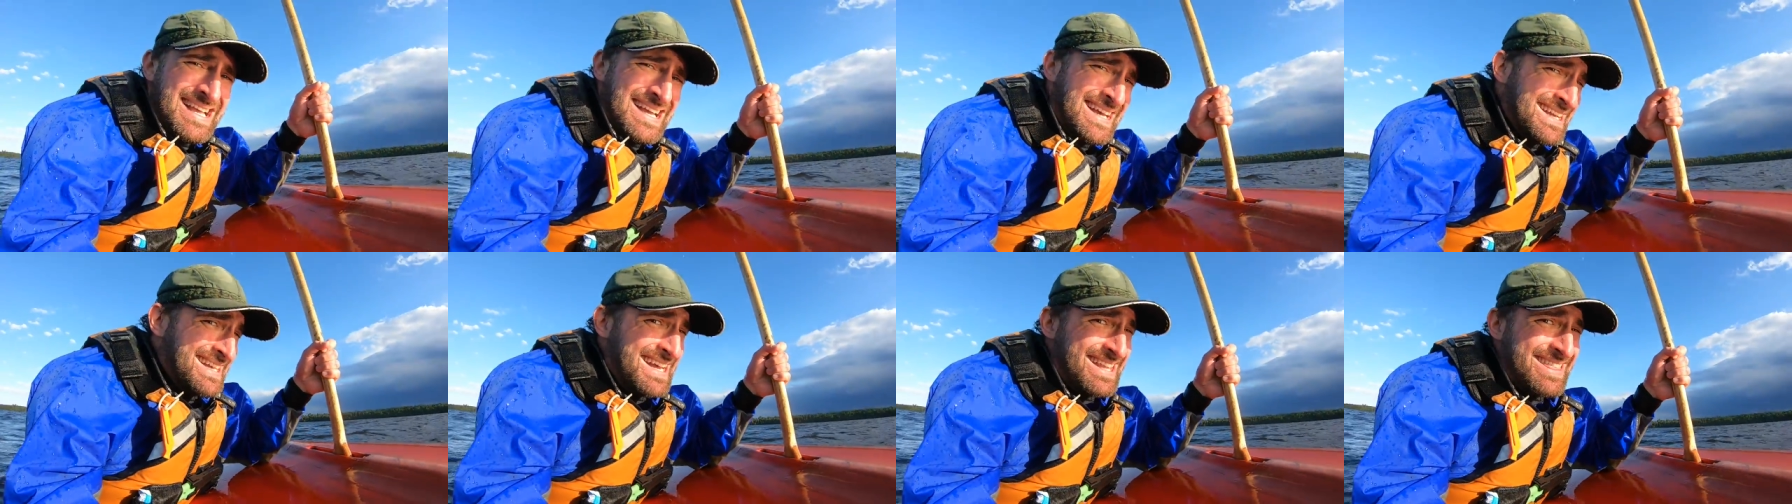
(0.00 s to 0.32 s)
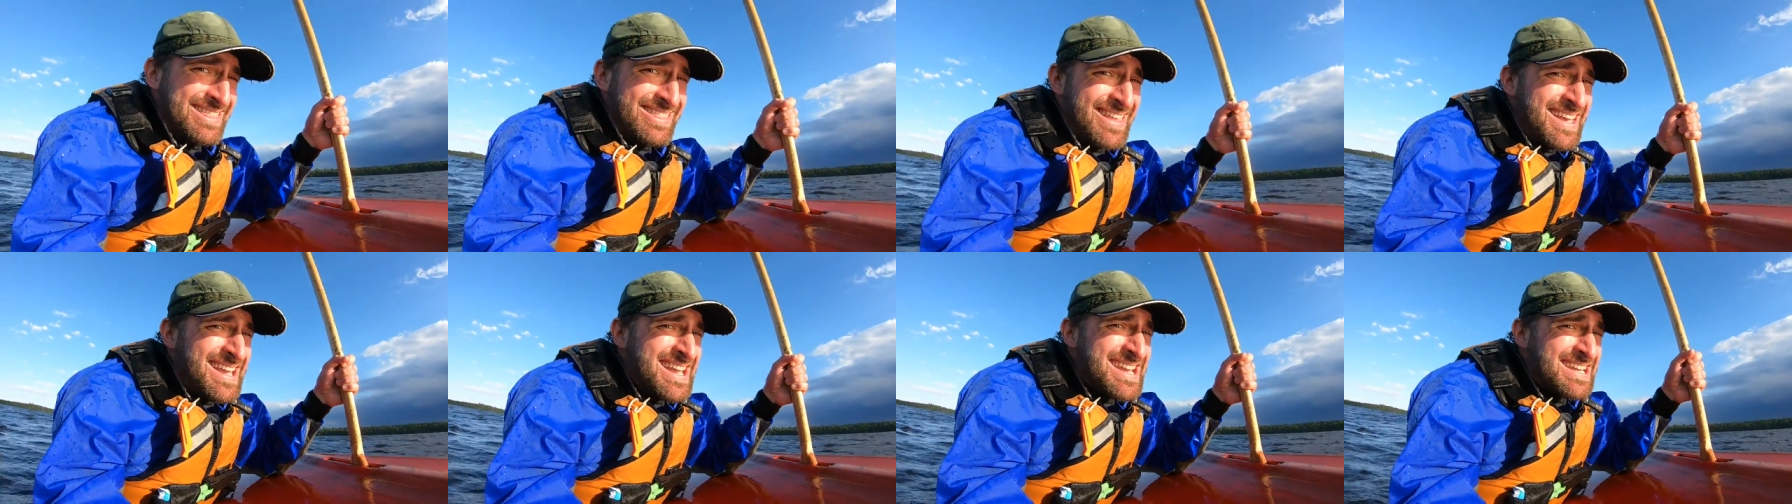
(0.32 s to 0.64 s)
and I
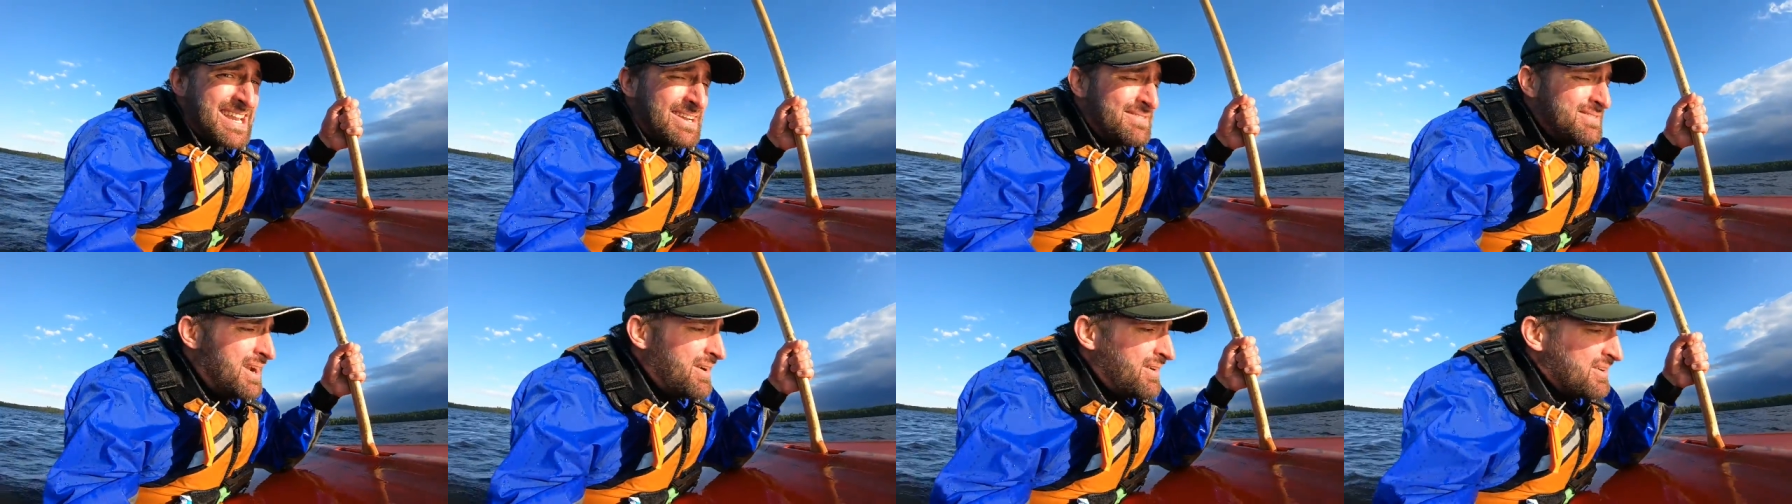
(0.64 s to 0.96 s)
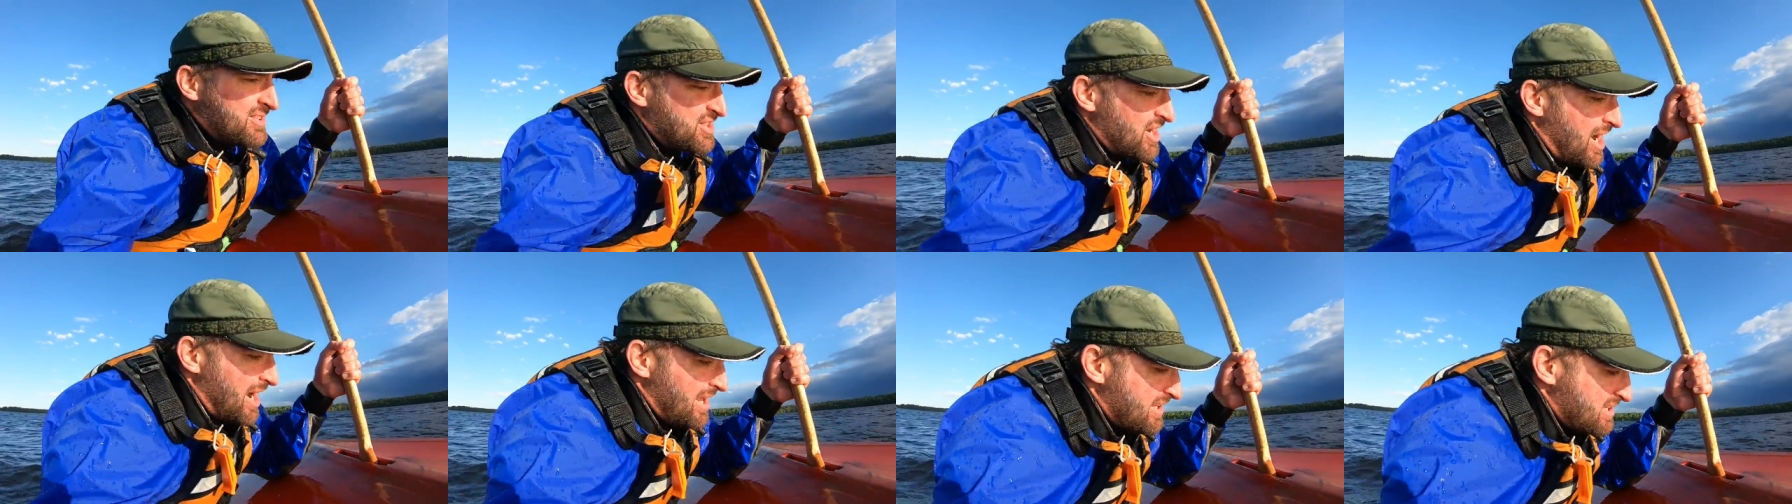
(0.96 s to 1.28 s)
think, I've never
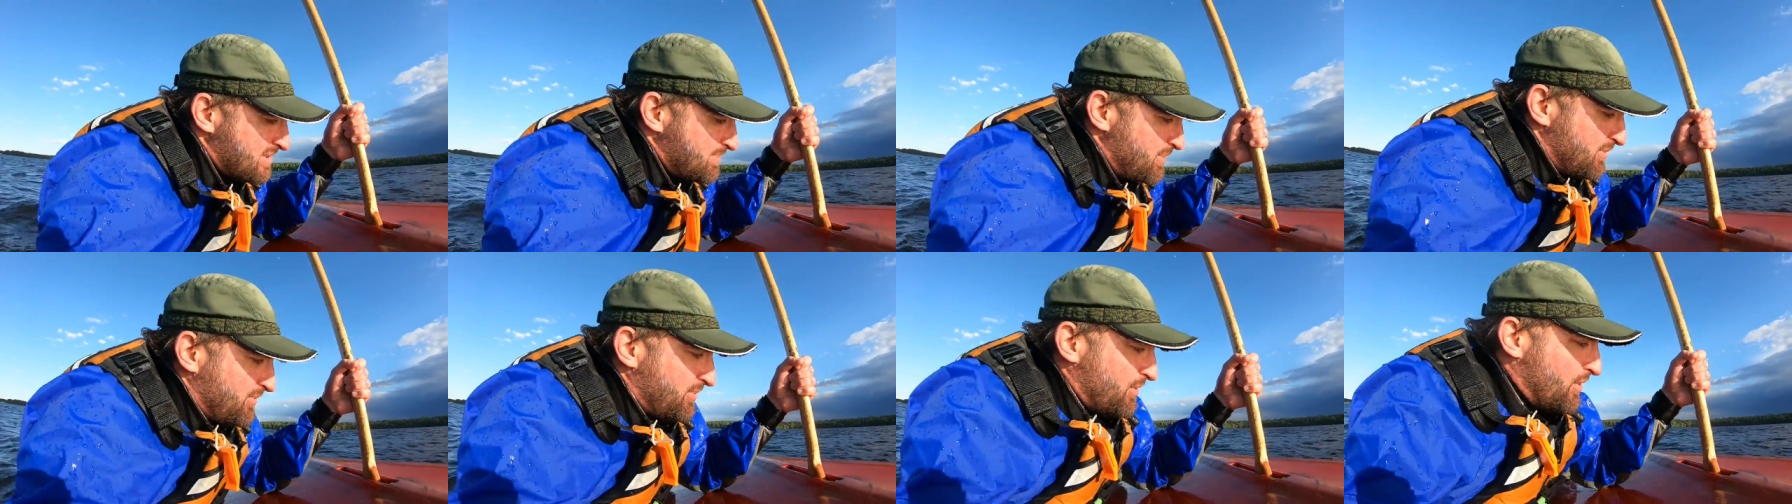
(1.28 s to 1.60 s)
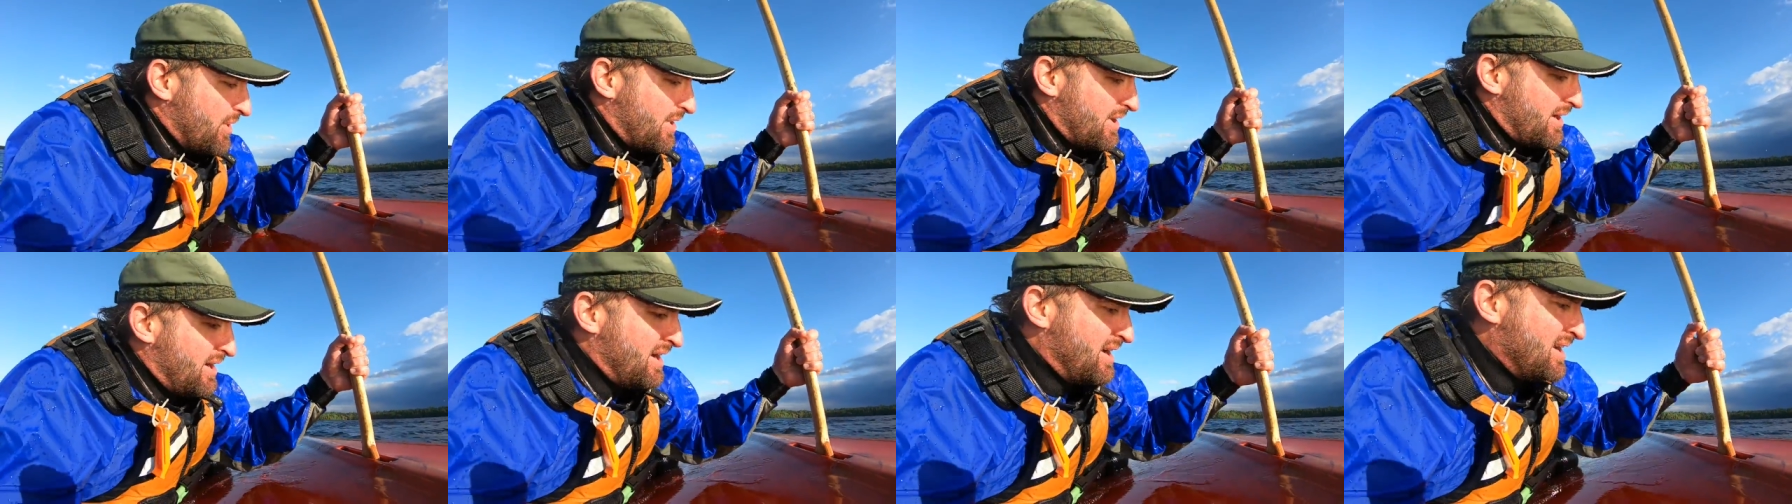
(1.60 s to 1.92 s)
tried this
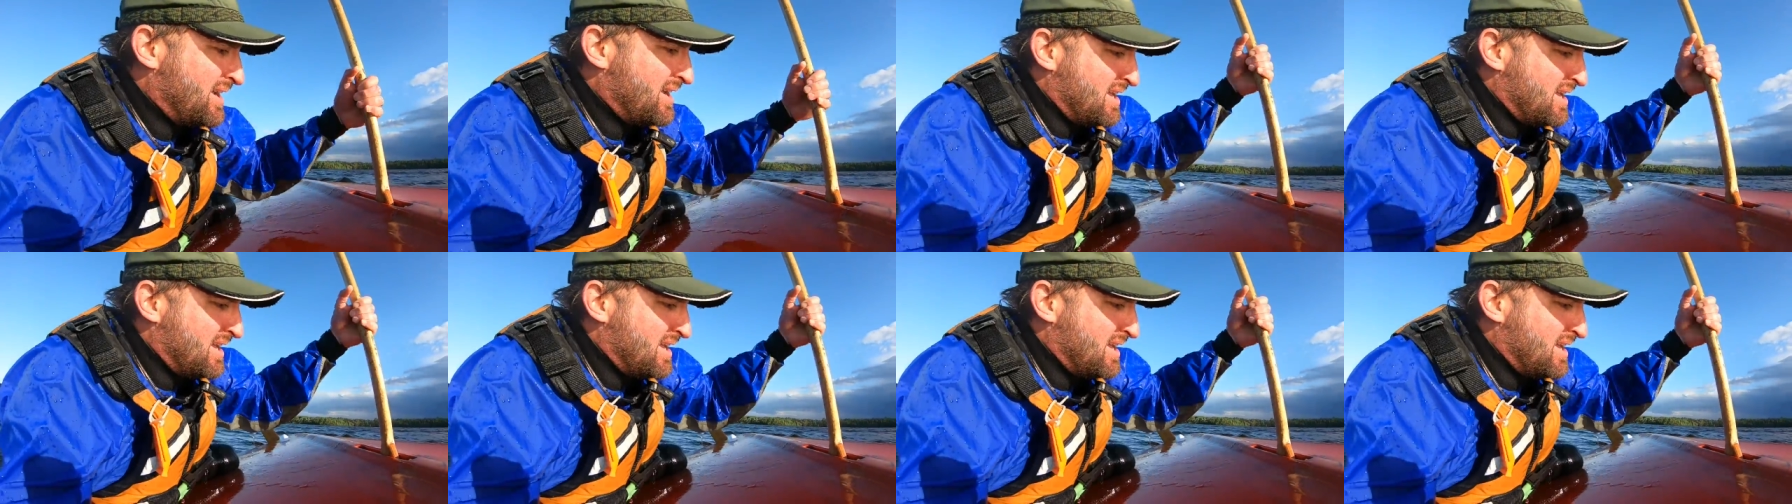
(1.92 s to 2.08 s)
before,